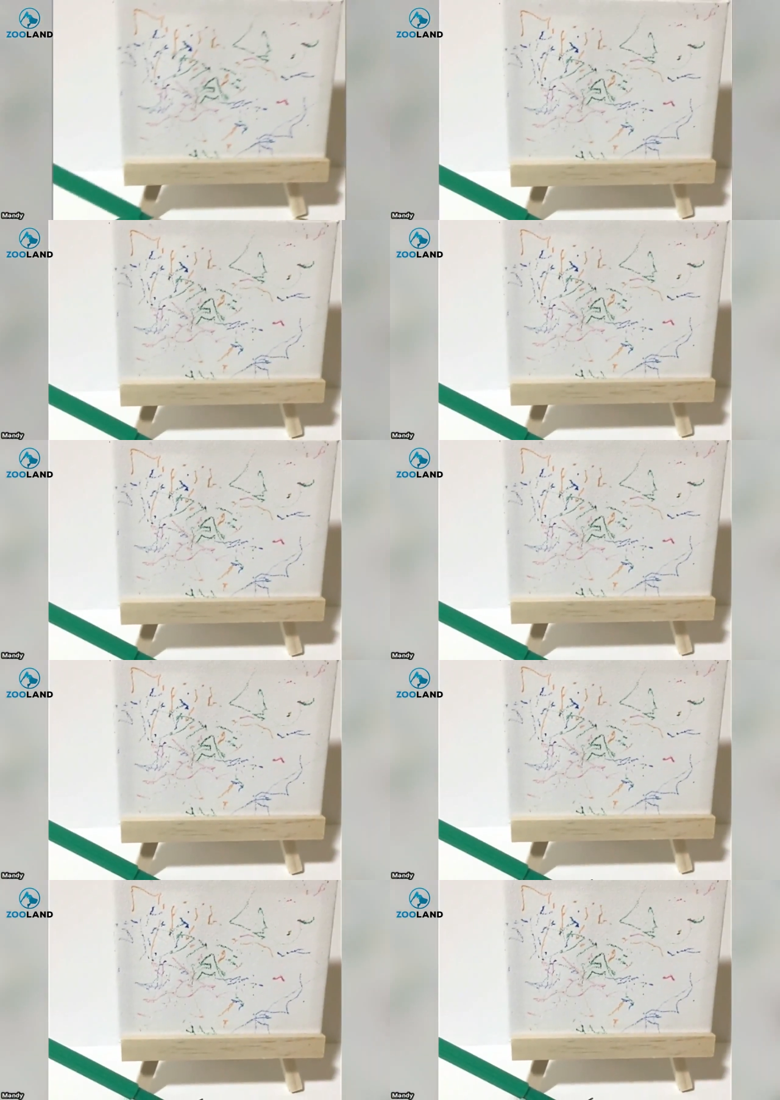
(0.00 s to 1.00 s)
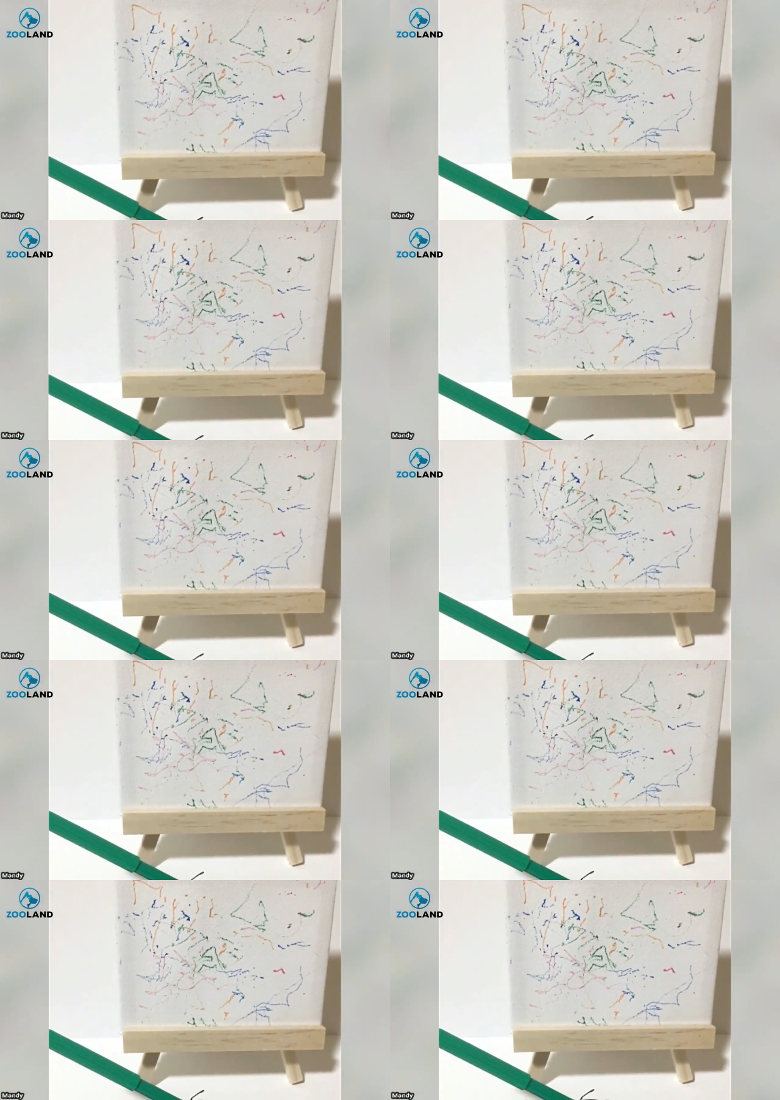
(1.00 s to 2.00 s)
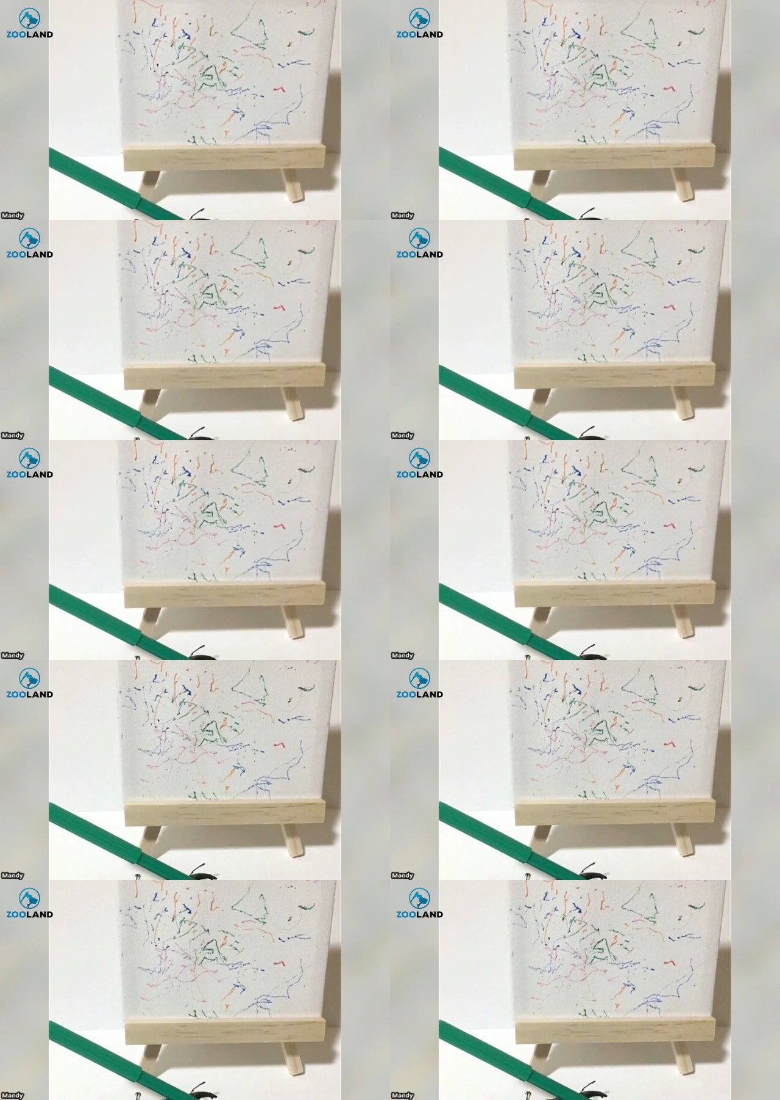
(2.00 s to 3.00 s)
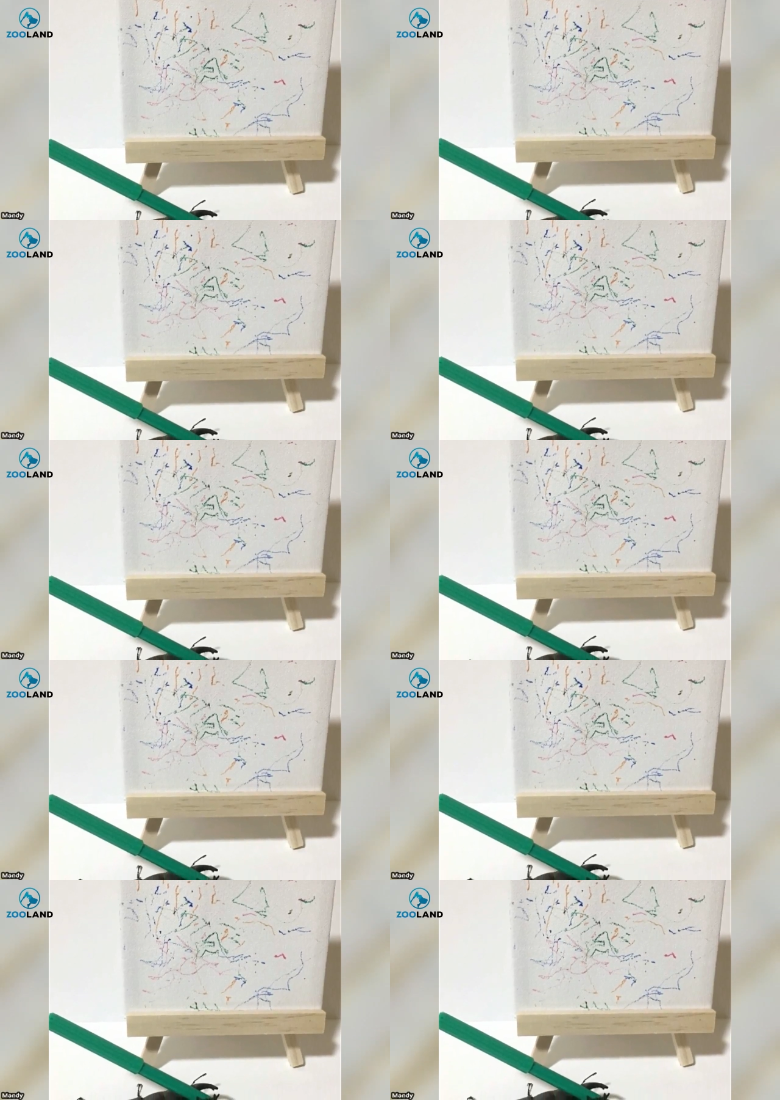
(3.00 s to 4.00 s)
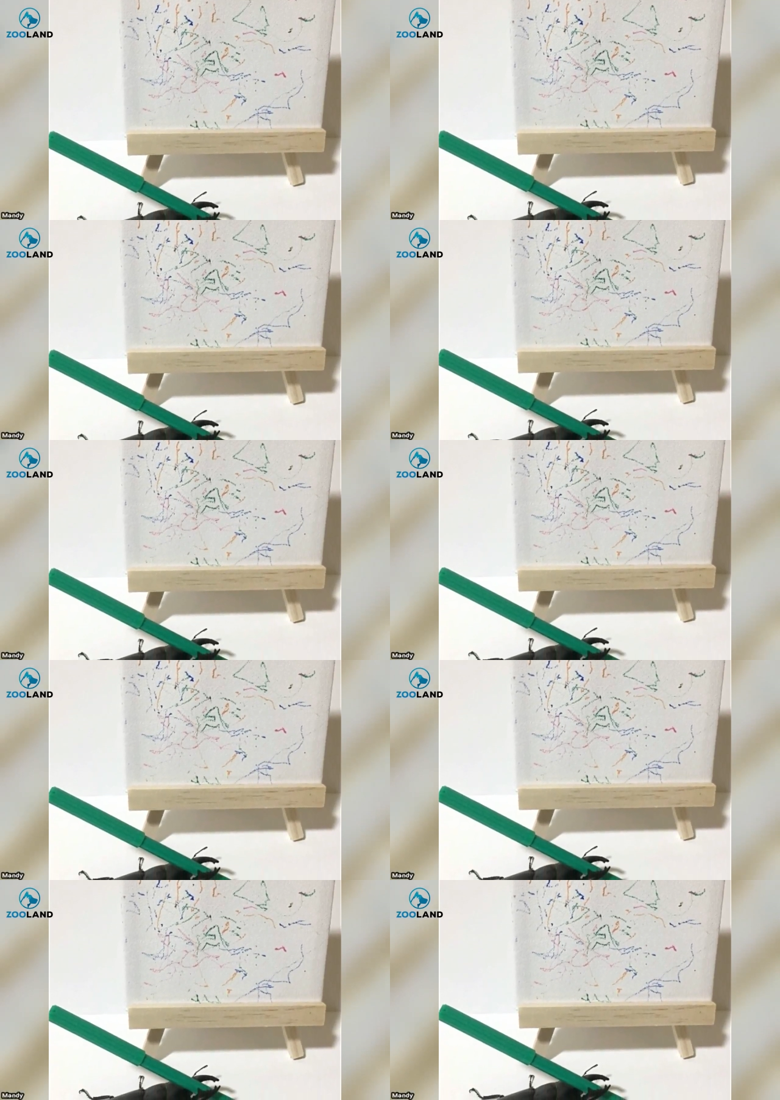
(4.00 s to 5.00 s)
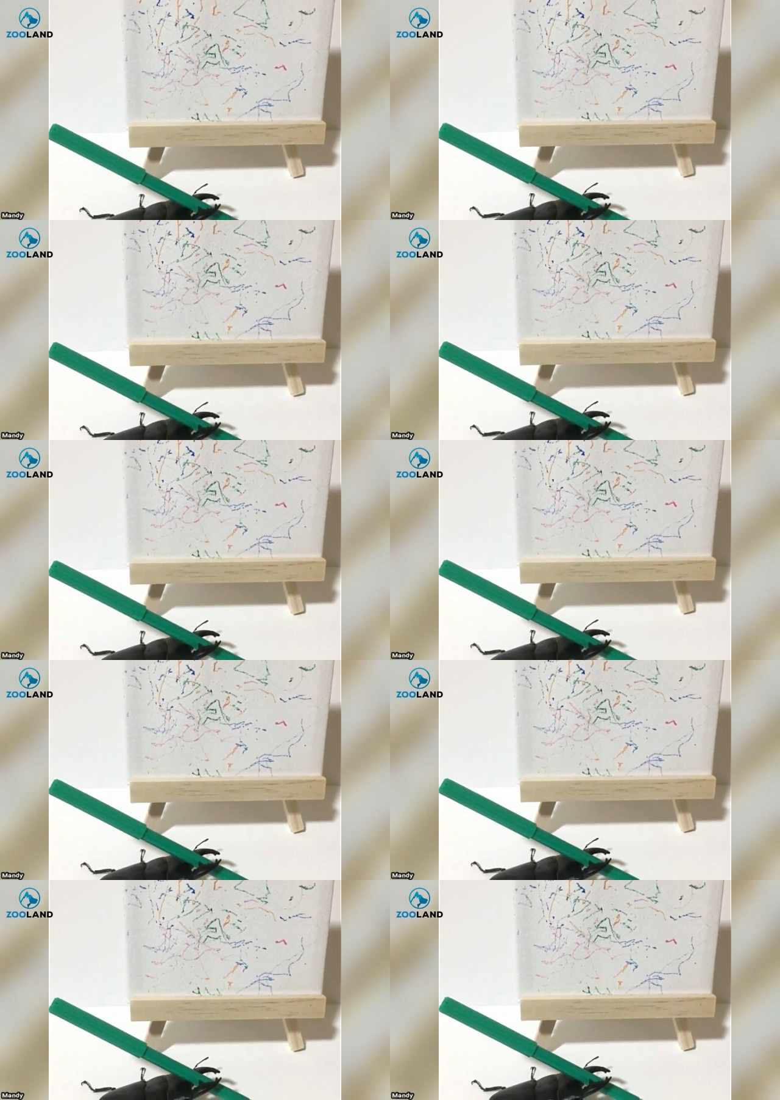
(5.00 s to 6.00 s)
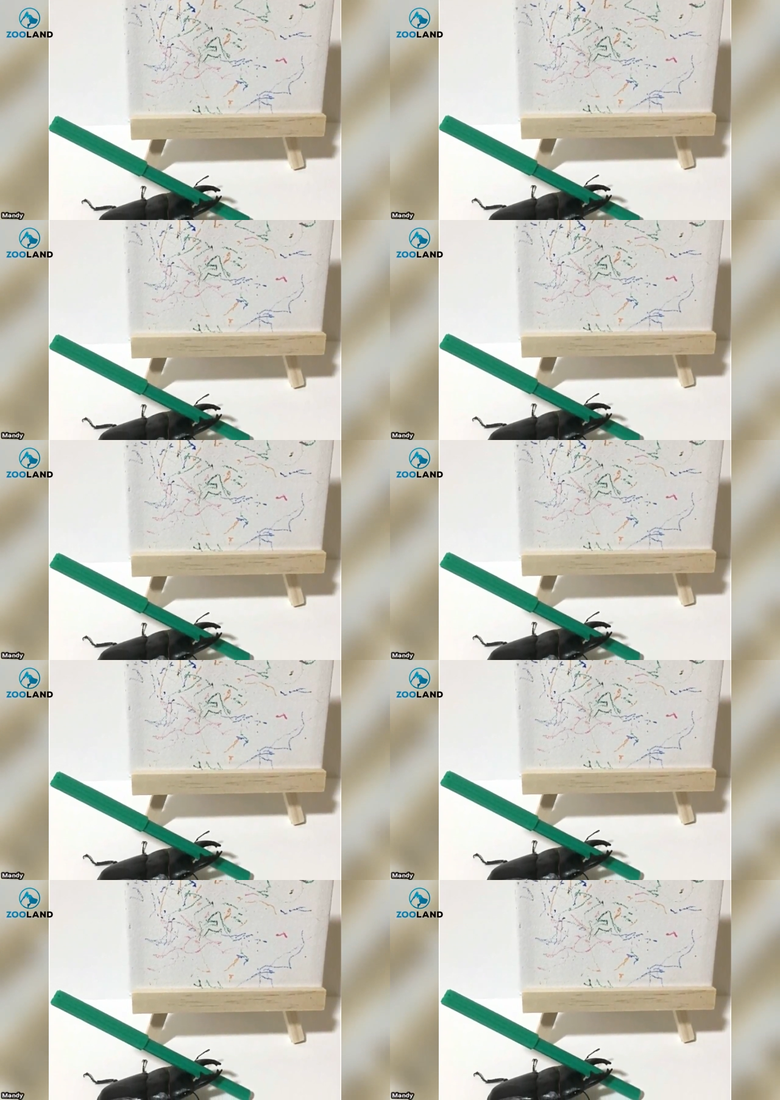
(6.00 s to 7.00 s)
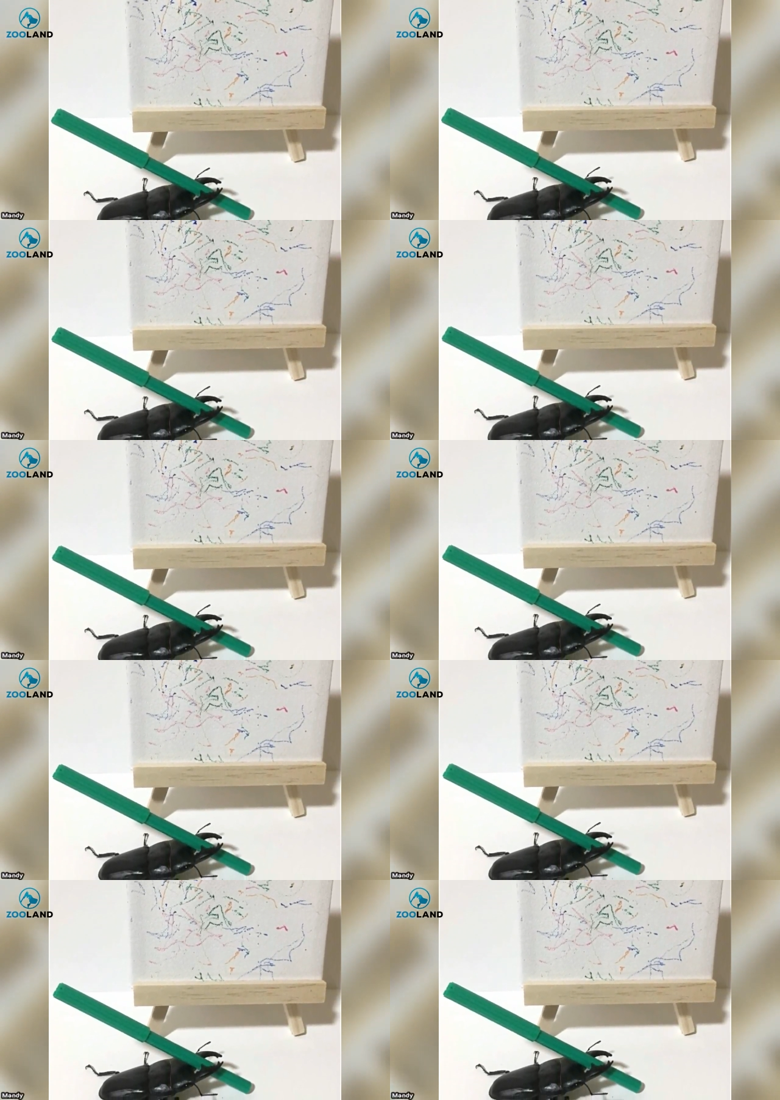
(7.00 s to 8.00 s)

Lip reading: No face is visible, so there are no lips to read.